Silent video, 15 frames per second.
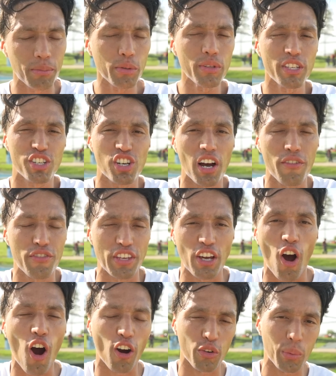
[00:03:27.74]
I'm doing the shove the
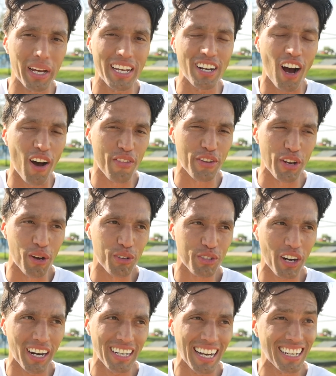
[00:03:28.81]
hard way on the nose grind,